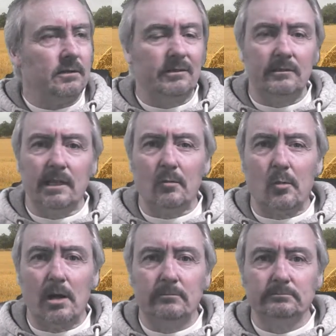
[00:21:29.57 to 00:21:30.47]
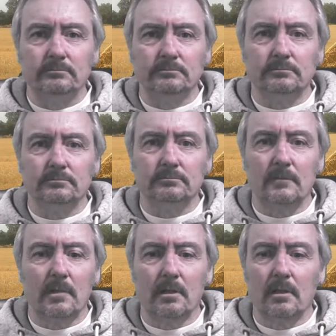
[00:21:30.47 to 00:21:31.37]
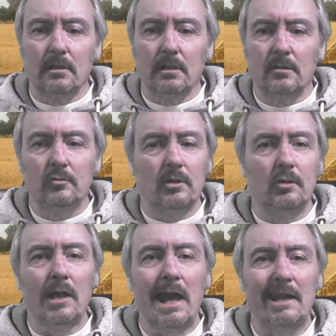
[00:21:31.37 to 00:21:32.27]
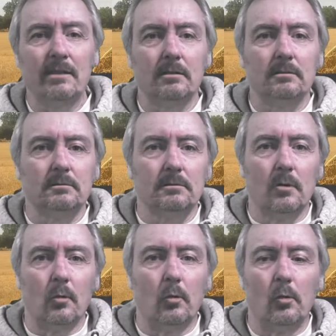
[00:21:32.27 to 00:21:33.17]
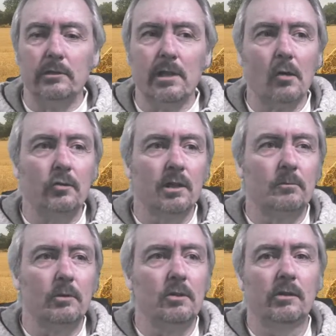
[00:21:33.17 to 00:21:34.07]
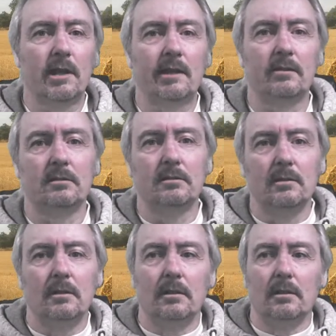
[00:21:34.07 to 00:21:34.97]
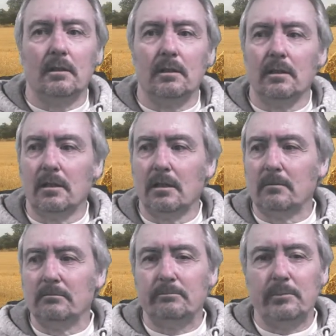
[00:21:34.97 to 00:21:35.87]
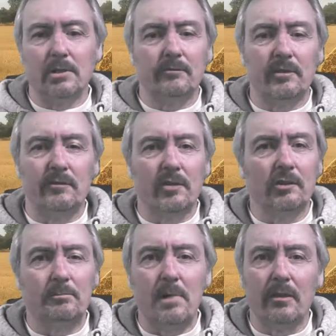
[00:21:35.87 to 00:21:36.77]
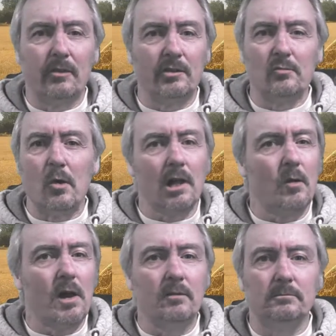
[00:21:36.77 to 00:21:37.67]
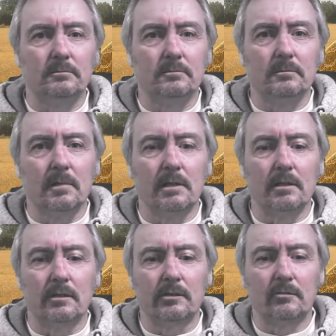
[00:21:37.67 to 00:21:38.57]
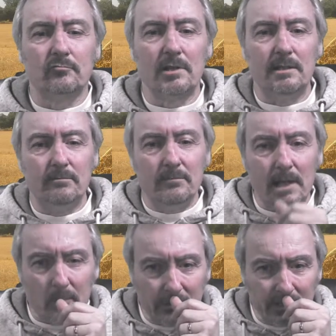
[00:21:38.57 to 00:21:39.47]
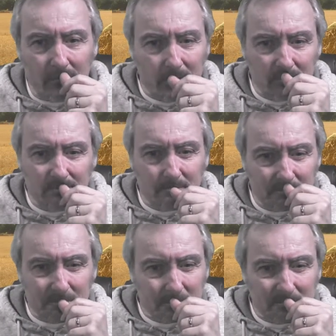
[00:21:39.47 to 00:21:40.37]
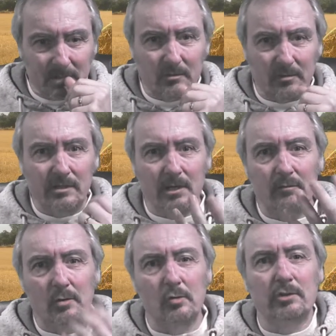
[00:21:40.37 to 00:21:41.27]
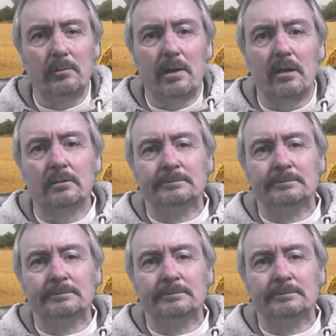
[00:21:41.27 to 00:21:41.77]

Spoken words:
Digger One who's had it or know somebody who's had it, but for the first month I didn't want to go out. It's really hit myself, very self-conscious about it,